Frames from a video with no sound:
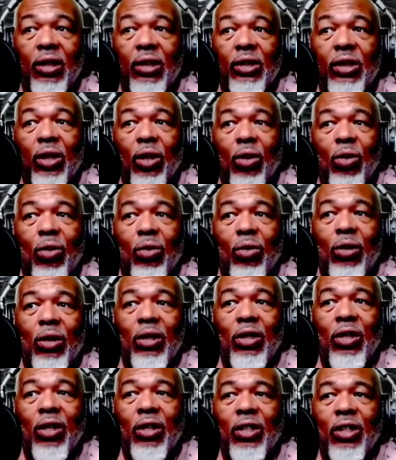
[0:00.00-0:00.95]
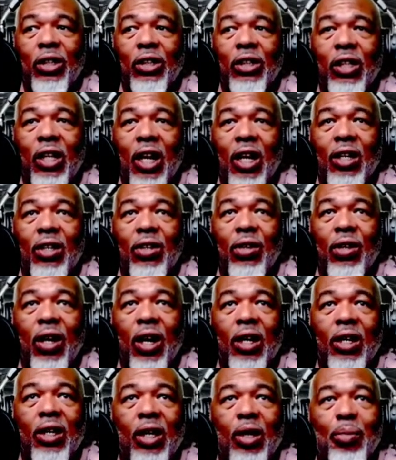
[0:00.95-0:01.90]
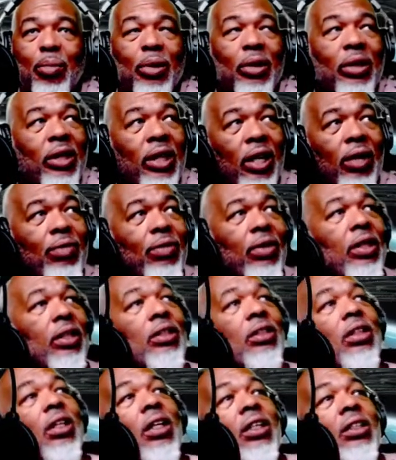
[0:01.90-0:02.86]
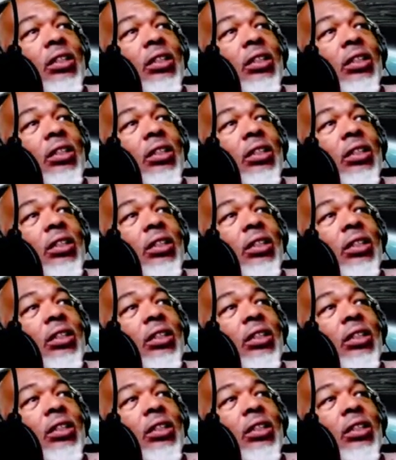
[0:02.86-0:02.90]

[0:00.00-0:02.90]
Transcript: So you're just not, you're not going to believe this.